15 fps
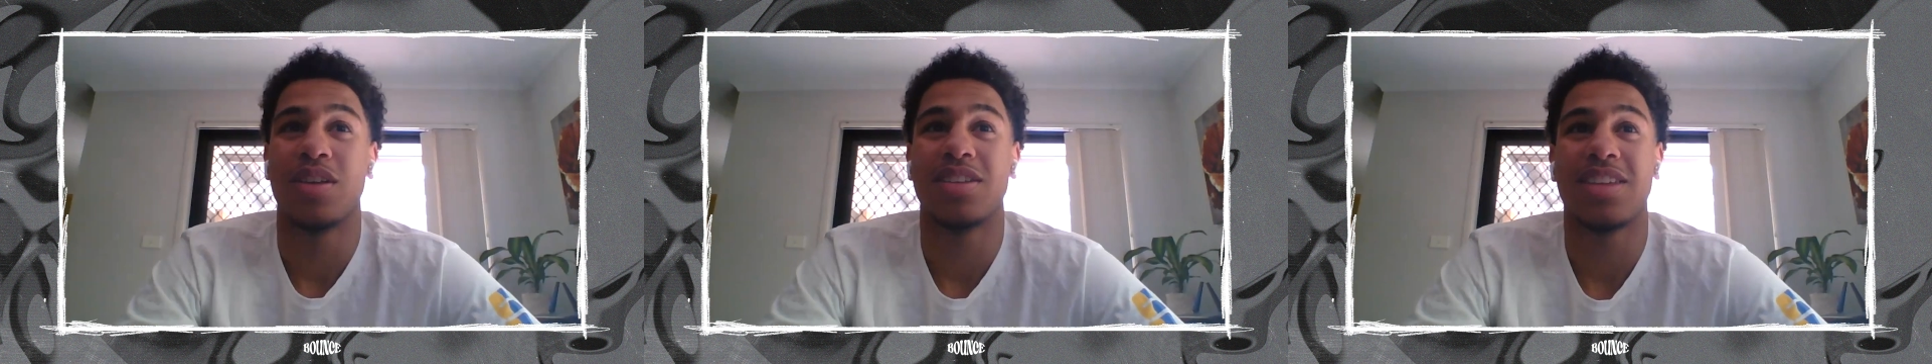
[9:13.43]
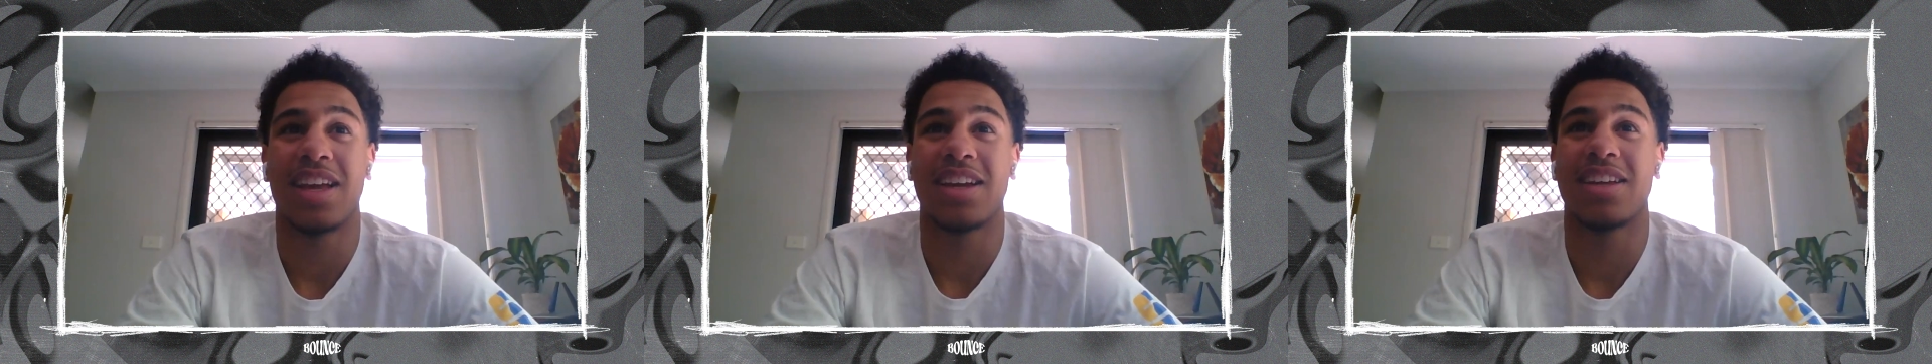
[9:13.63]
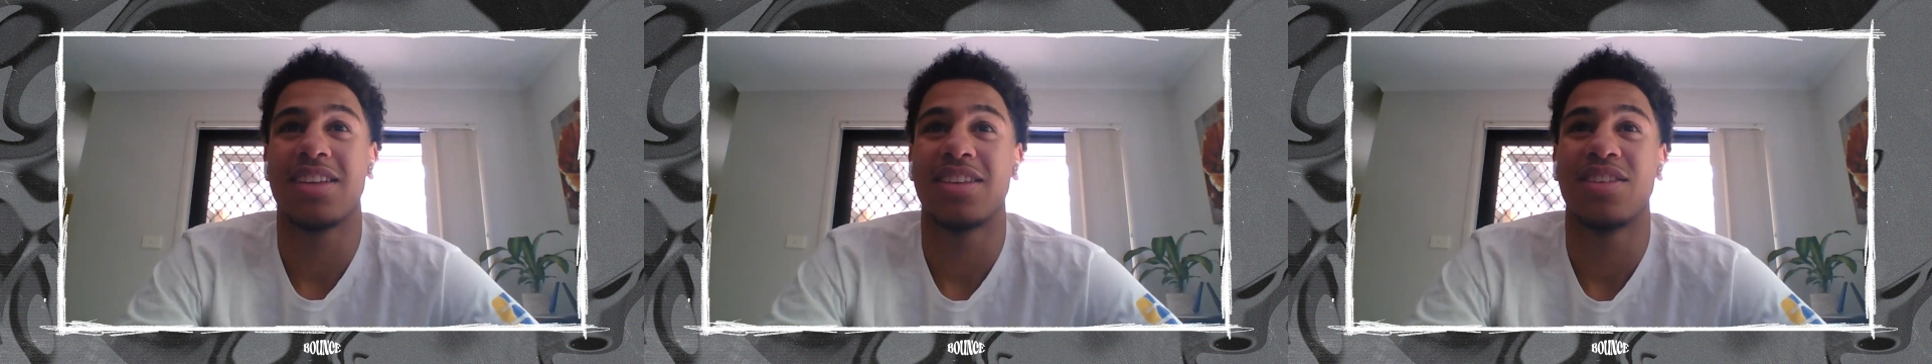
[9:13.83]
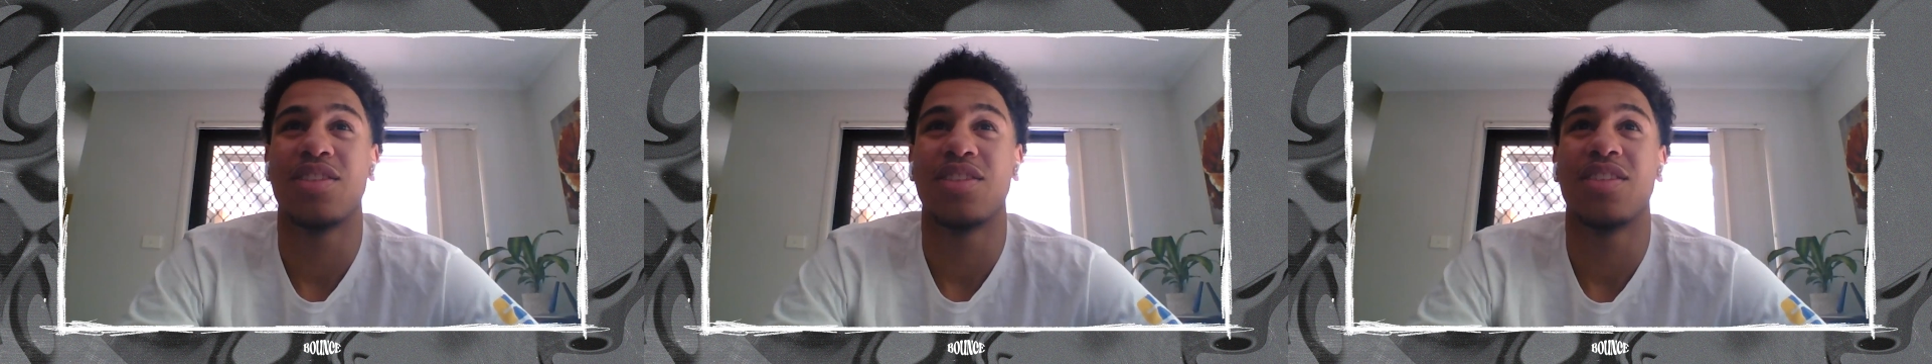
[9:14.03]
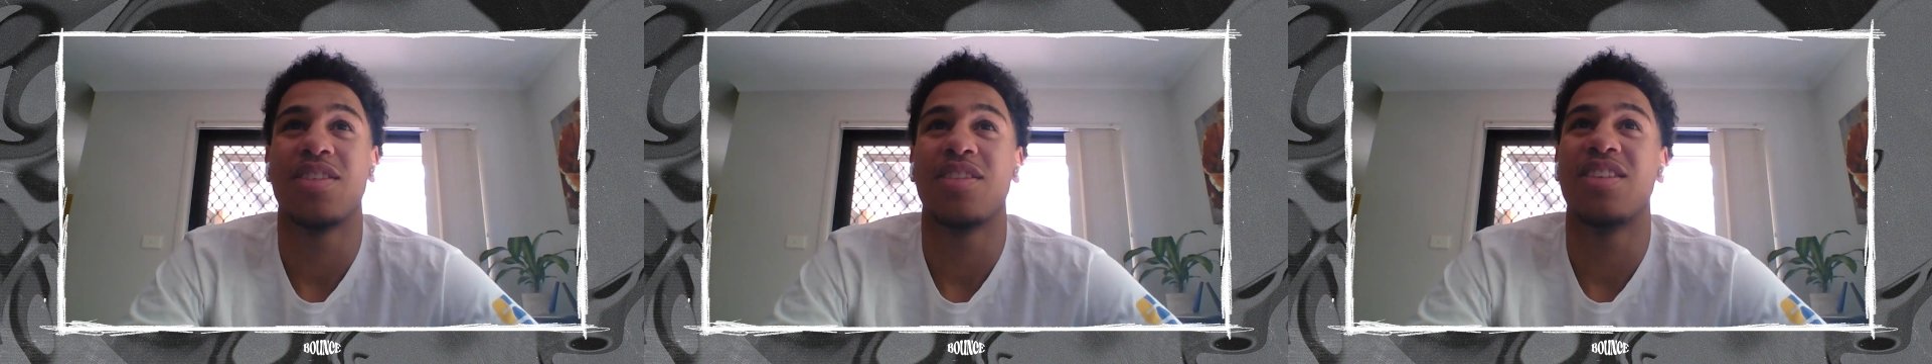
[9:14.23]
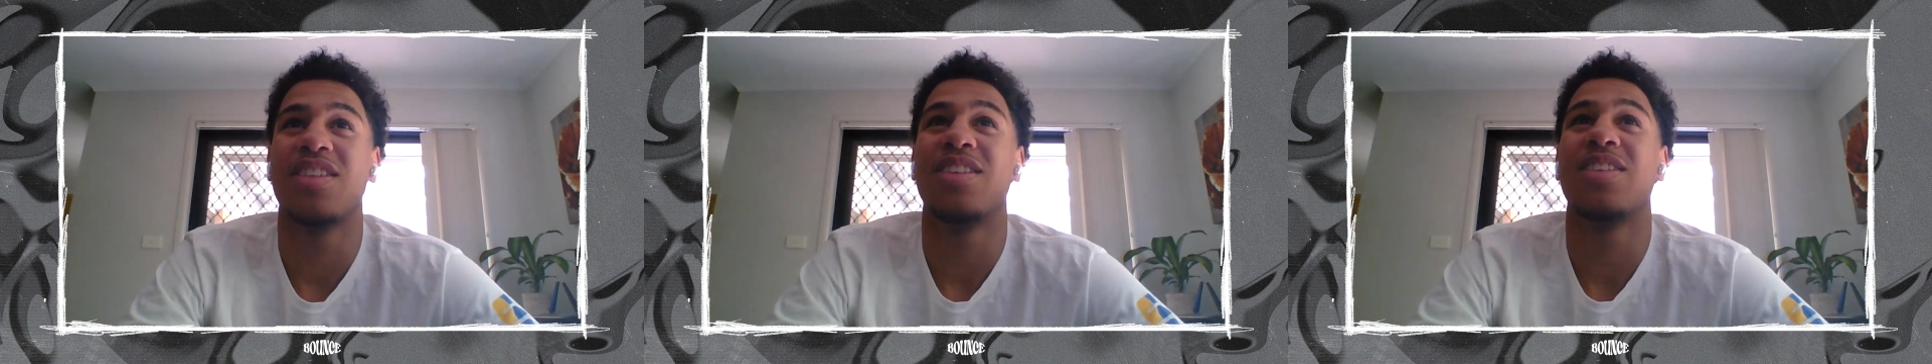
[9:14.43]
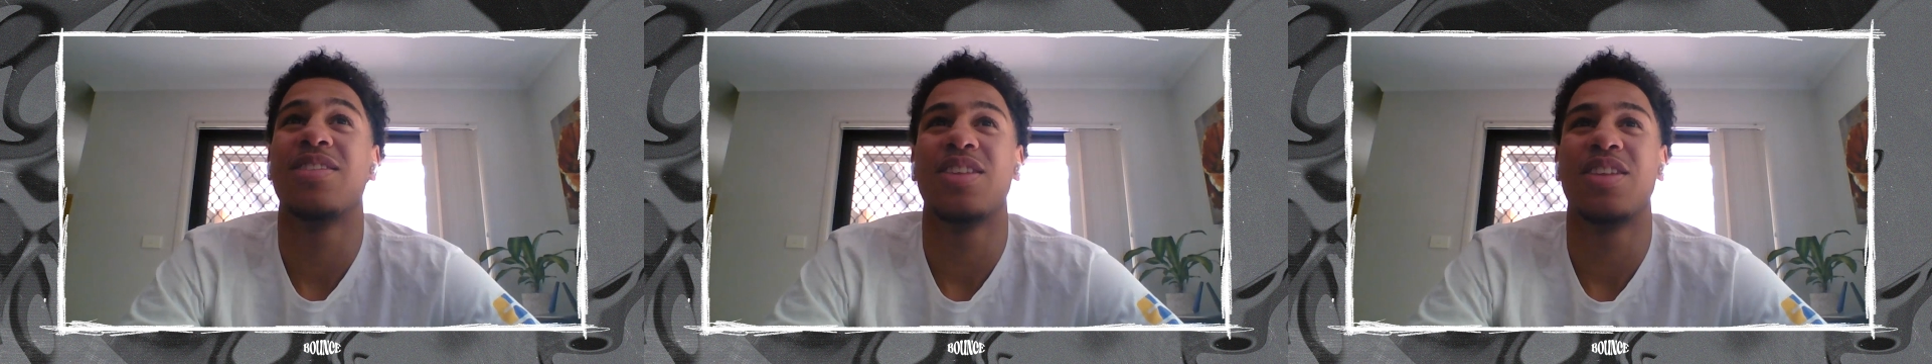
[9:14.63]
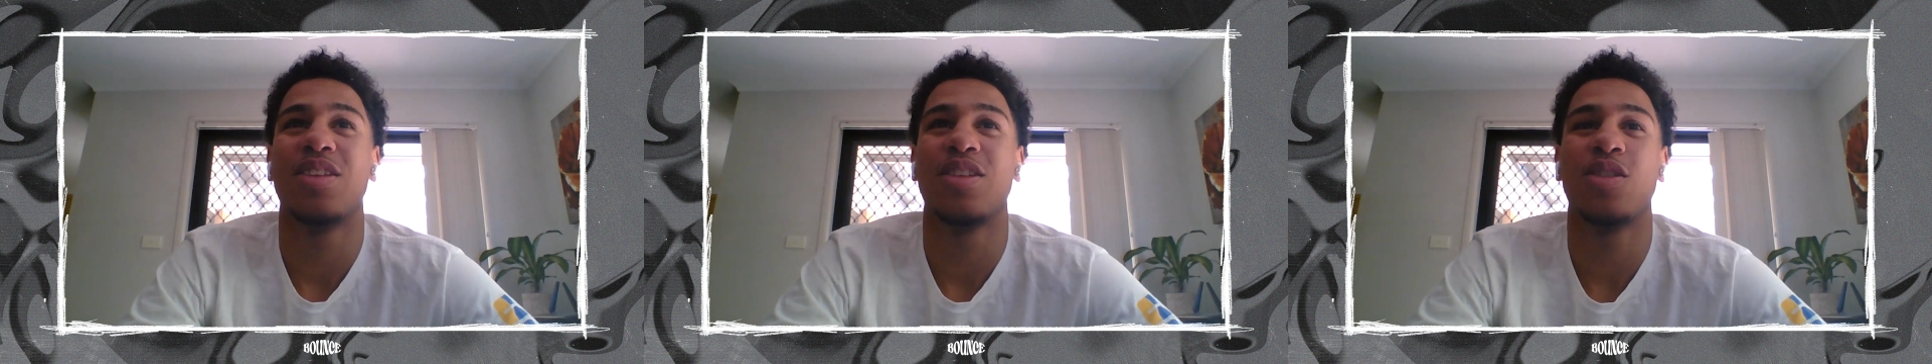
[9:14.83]
It's like you
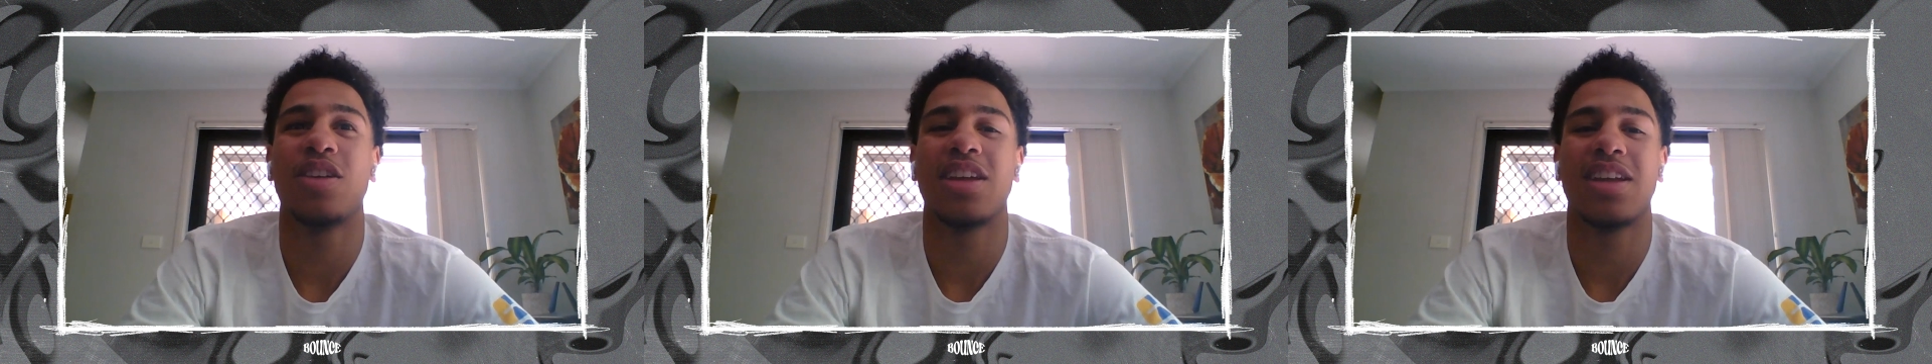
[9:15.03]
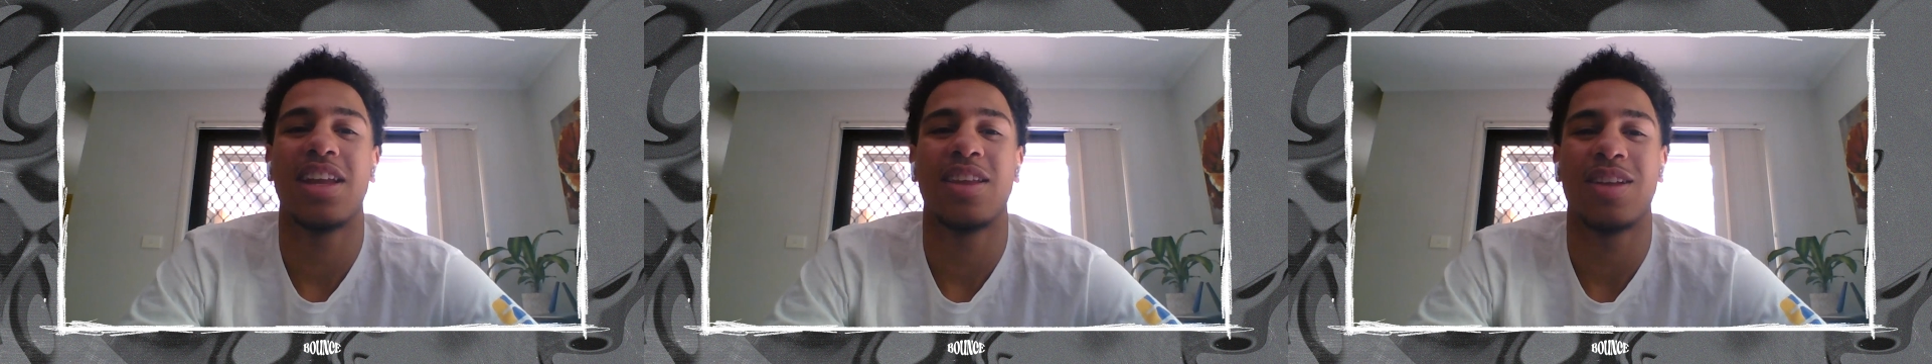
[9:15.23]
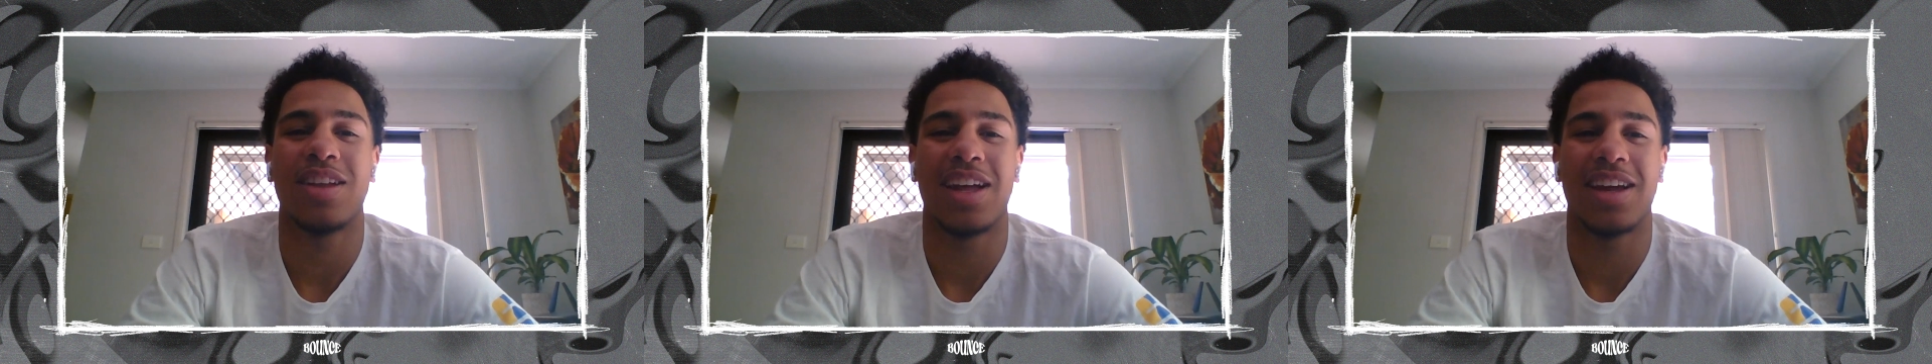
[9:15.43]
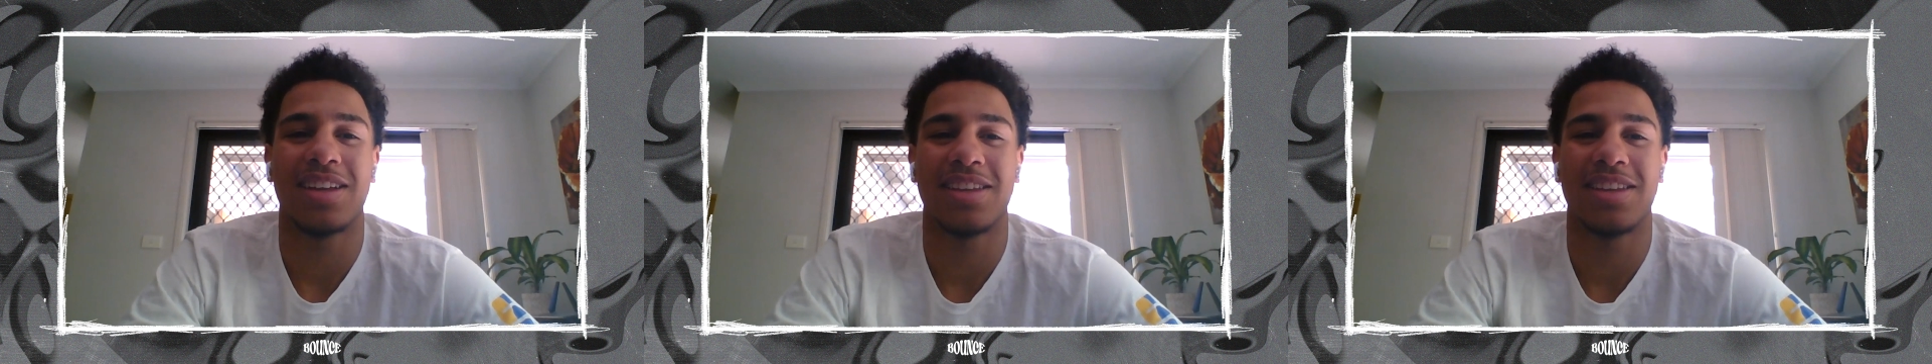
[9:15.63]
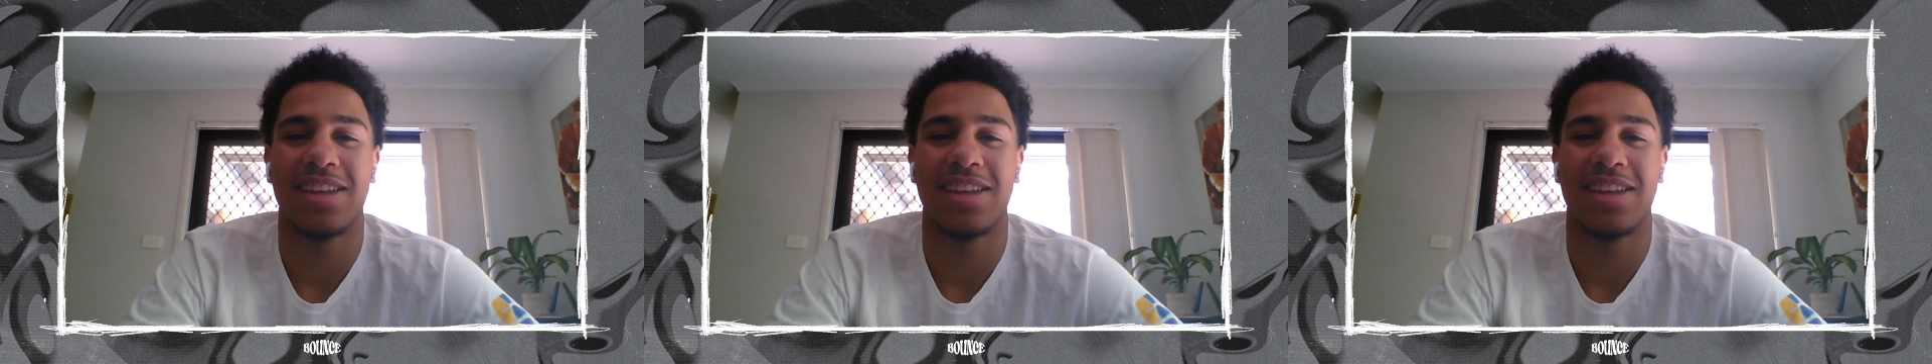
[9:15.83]
look in and you're like,